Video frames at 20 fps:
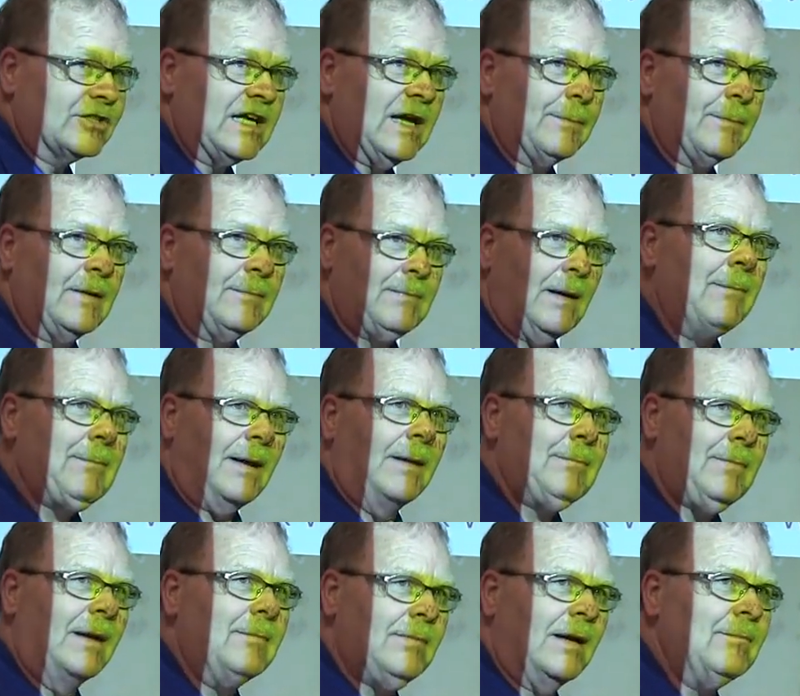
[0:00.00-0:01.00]
skipping,
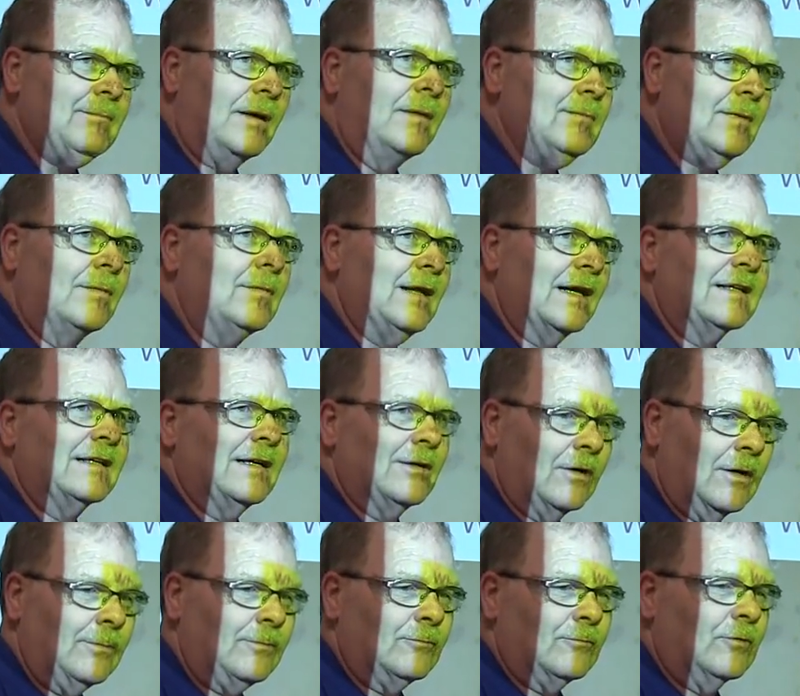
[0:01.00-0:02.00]
like that,
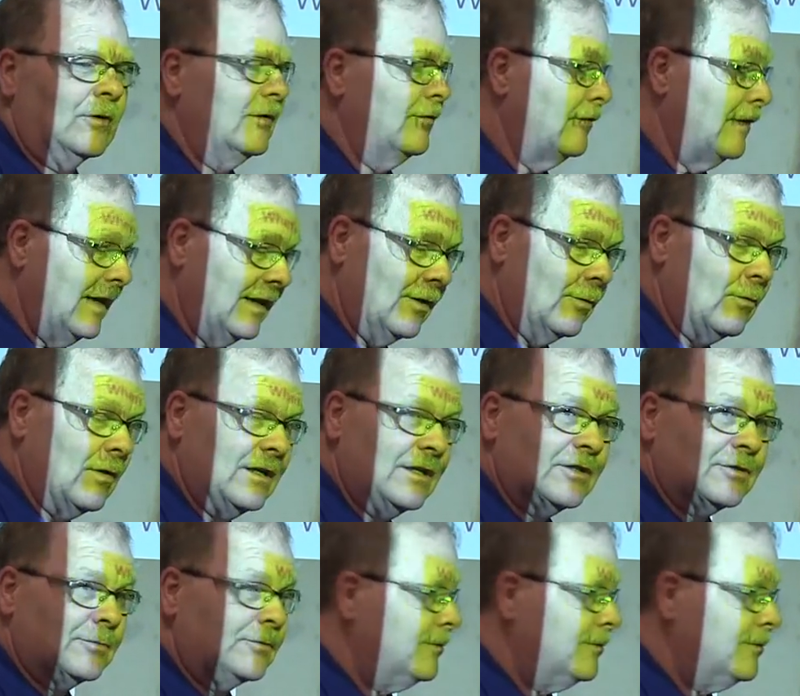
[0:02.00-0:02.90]
I'll find the one that's